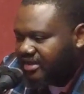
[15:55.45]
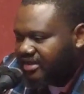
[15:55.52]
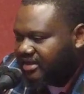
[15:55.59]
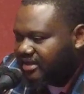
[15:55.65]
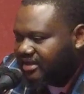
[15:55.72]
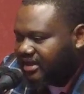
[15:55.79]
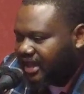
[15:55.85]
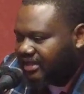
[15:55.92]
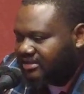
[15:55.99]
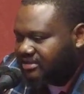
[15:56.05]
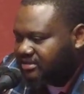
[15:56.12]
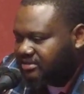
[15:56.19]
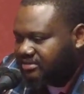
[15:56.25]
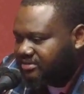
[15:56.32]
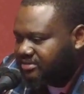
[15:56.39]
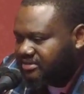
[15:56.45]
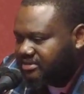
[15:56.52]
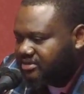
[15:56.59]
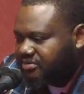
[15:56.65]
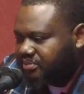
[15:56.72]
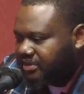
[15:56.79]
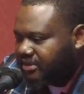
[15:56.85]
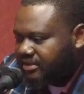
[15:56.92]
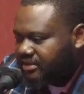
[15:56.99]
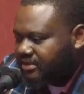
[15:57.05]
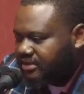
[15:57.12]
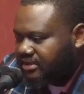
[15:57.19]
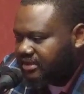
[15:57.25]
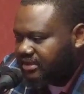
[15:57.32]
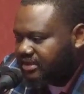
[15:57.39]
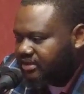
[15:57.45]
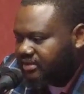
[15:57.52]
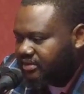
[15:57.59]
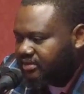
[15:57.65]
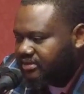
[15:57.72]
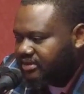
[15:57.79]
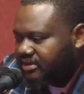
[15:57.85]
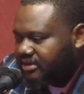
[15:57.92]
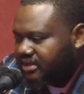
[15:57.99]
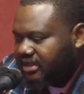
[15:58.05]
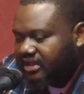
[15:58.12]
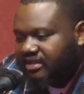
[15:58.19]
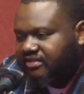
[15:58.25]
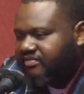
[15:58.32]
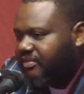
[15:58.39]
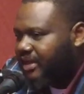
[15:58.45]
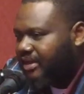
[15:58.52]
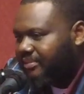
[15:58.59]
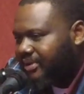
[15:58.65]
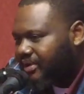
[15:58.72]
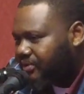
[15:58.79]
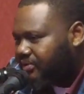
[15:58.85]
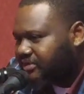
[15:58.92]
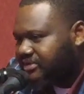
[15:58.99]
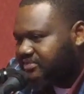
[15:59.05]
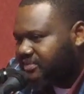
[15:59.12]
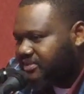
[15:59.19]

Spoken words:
and not to speak ill to any of my opponents, but